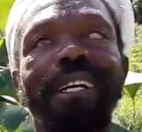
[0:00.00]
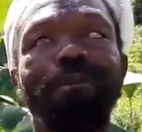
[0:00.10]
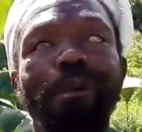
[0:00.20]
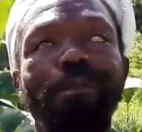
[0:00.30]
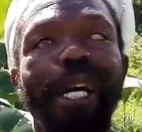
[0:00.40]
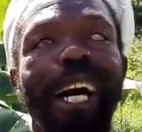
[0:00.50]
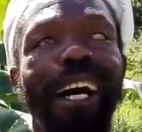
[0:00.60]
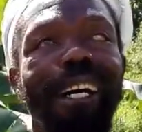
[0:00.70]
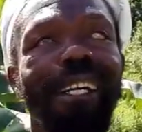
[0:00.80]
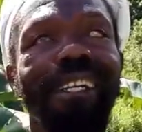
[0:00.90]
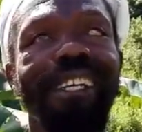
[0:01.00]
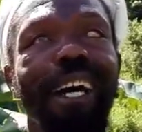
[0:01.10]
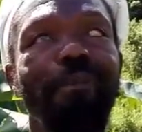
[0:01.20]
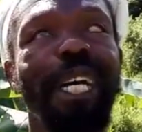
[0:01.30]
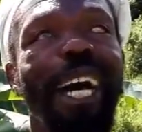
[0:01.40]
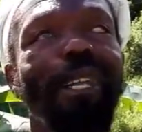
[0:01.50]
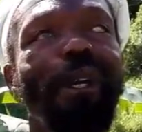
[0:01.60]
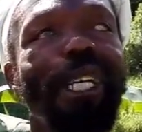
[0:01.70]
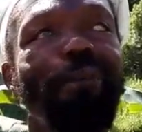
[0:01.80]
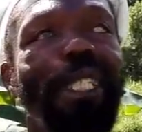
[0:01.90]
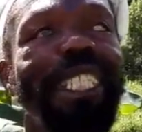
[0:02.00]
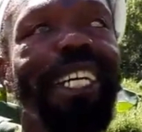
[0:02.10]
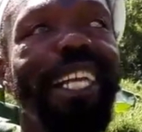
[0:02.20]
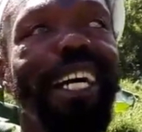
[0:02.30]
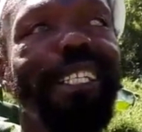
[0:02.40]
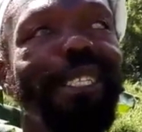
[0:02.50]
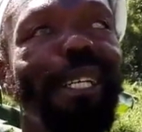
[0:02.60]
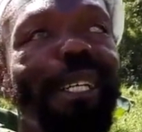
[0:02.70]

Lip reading: my brother, I'm looking at my daylight, so.